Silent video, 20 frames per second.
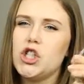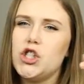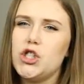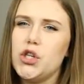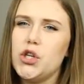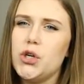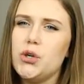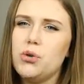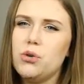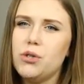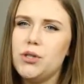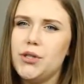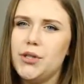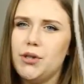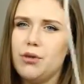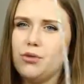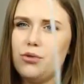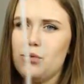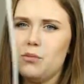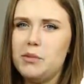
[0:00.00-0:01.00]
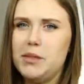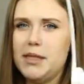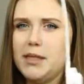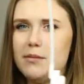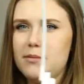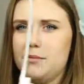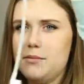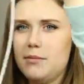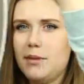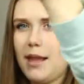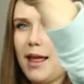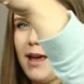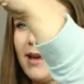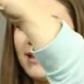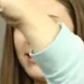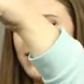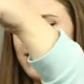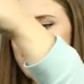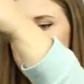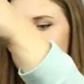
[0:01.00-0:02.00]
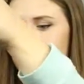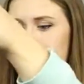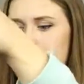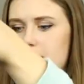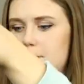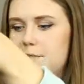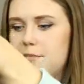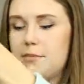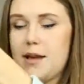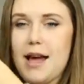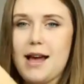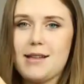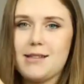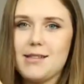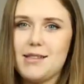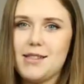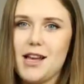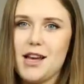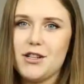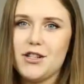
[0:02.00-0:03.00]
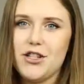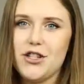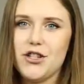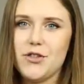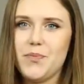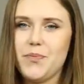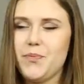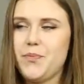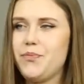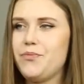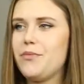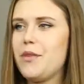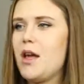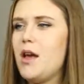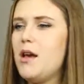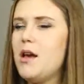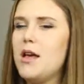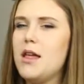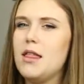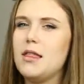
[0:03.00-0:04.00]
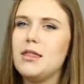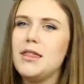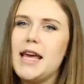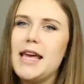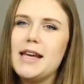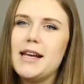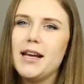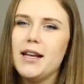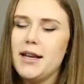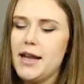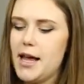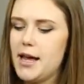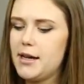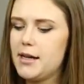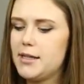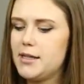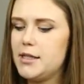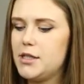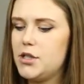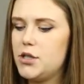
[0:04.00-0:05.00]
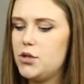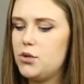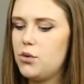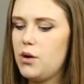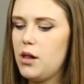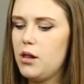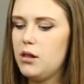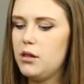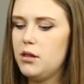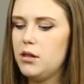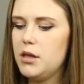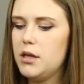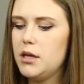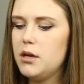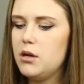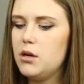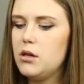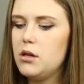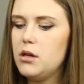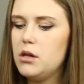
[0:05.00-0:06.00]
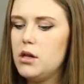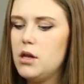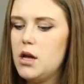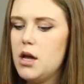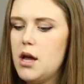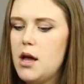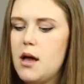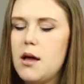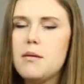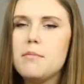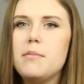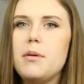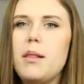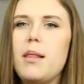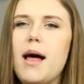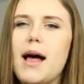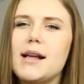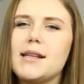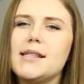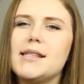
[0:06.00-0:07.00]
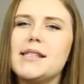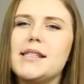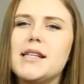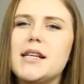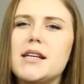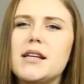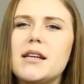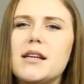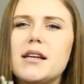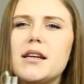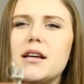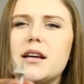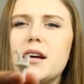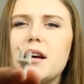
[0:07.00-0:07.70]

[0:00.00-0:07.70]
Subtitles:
two tubes like this, as such. They connect to a little plastic